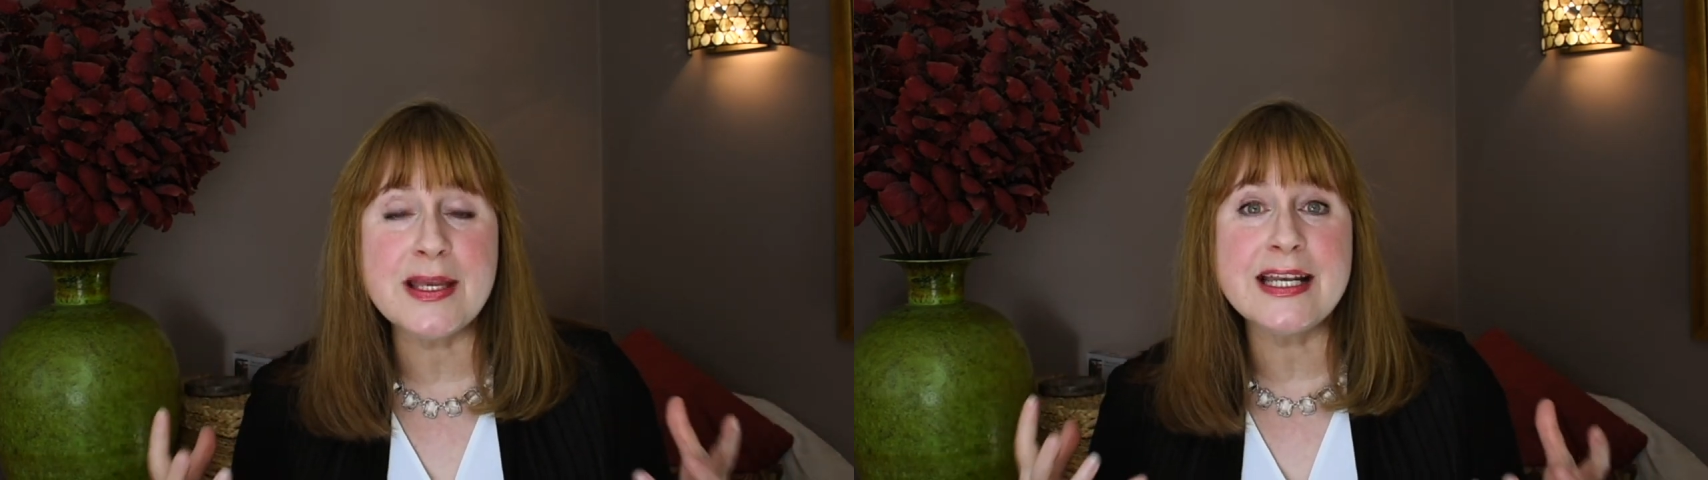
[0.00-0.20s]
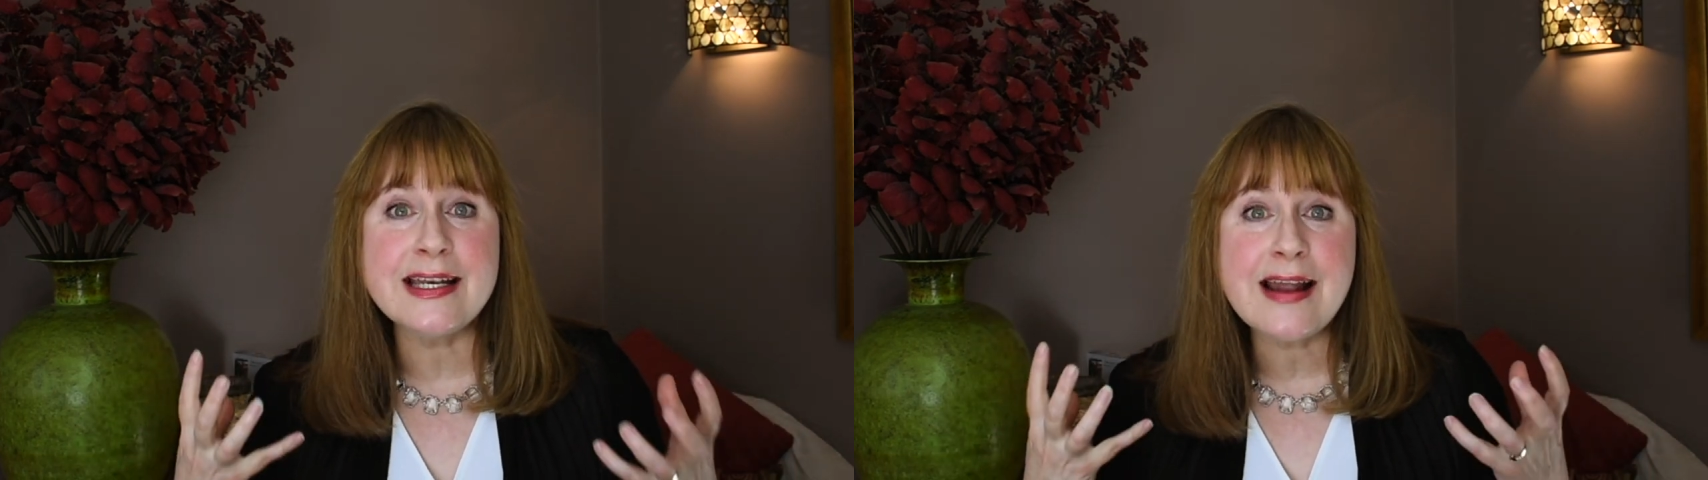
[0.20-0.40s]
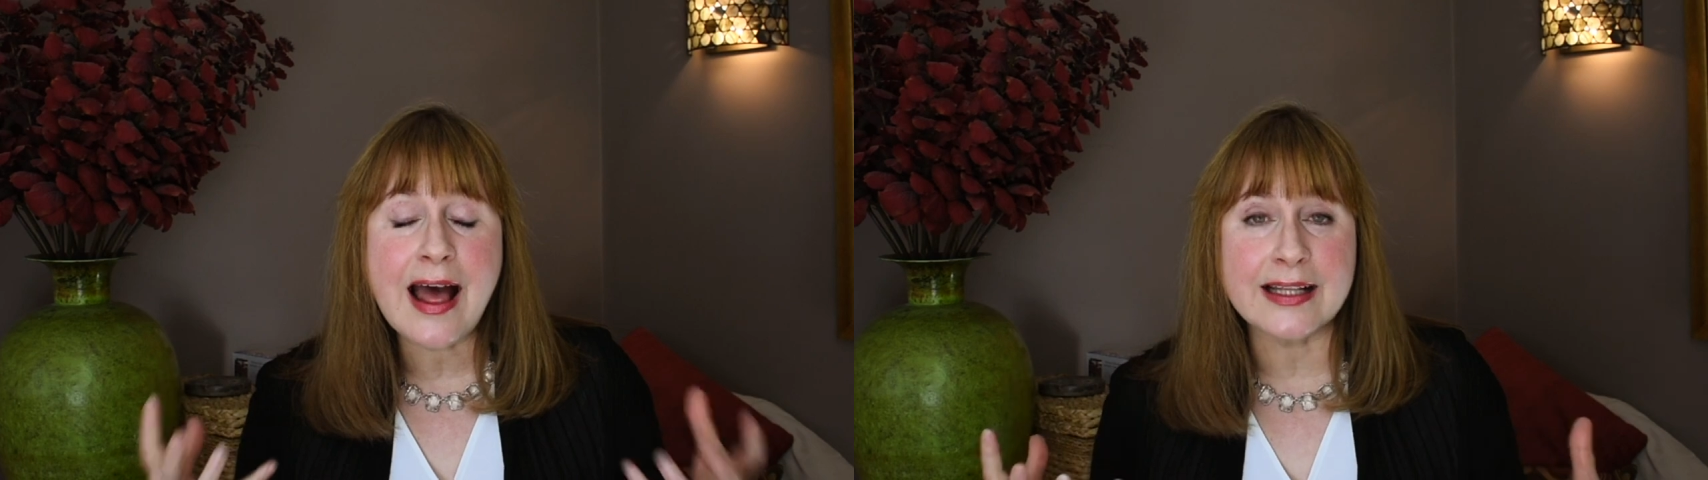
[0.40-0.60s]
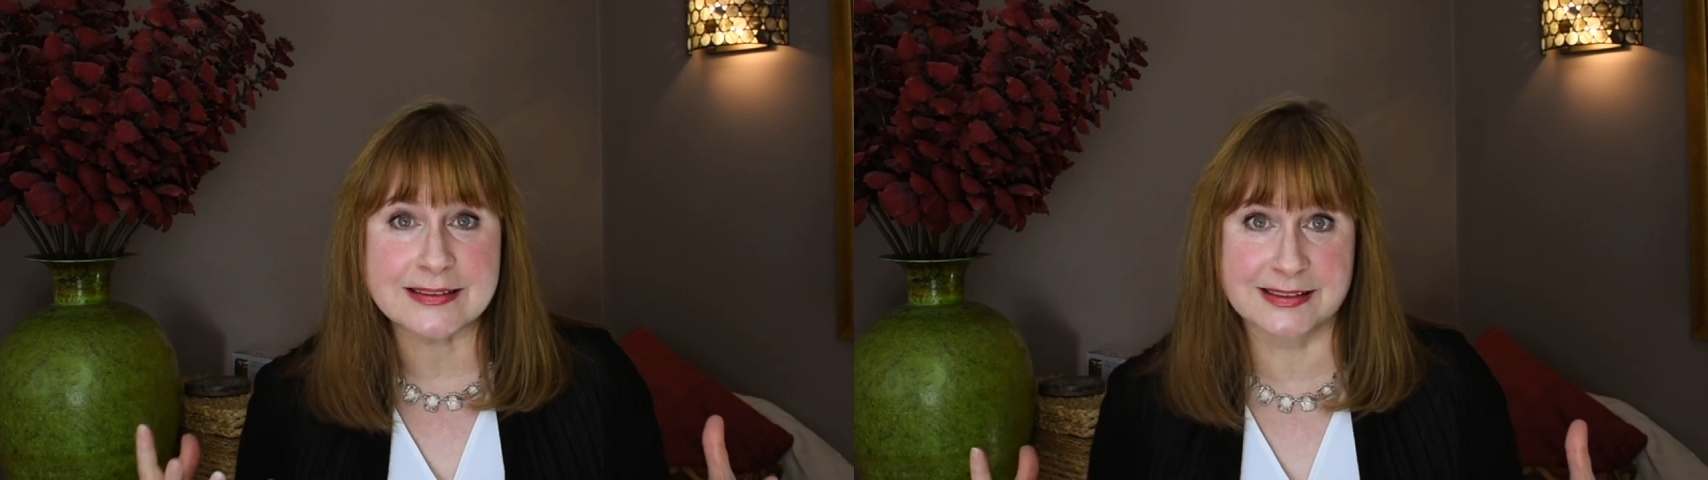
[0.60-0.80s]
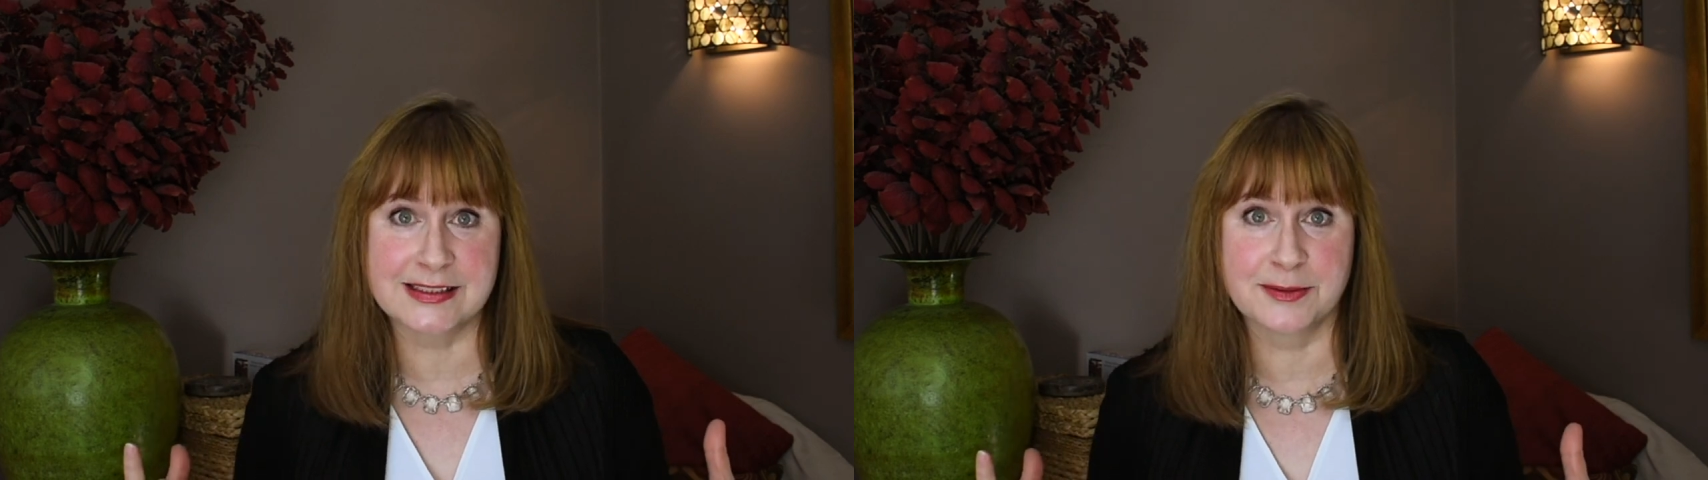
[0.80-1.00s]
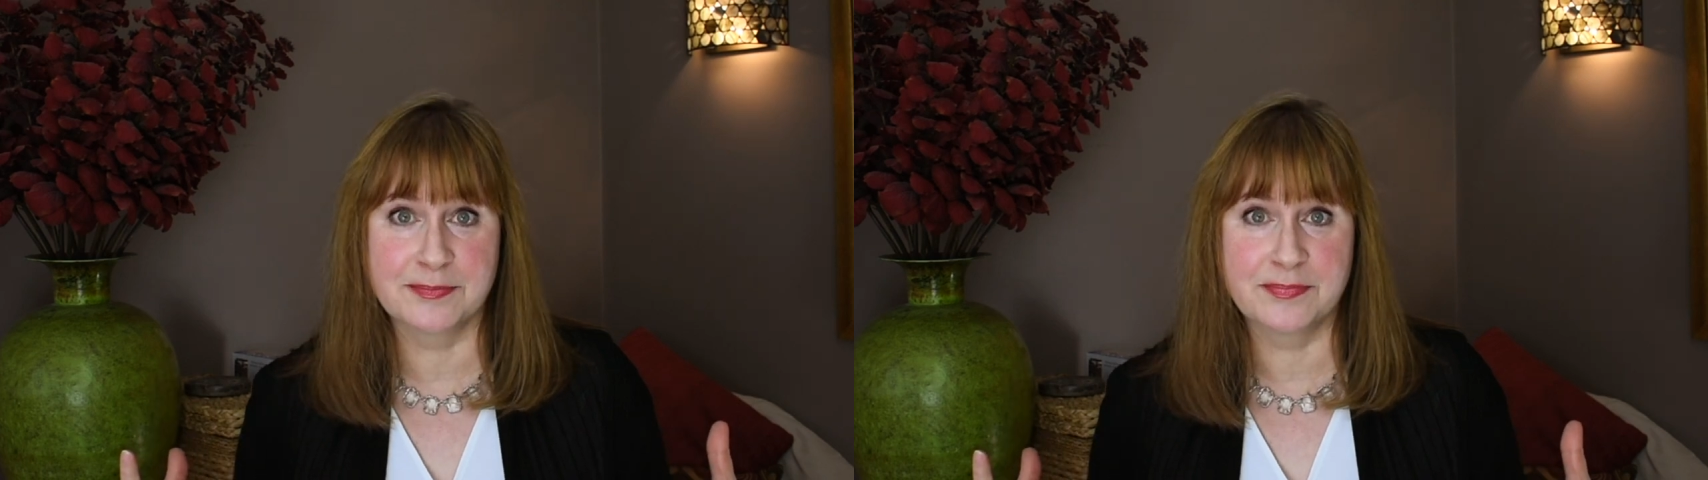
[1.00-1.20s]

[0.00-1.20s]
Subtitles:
me nuts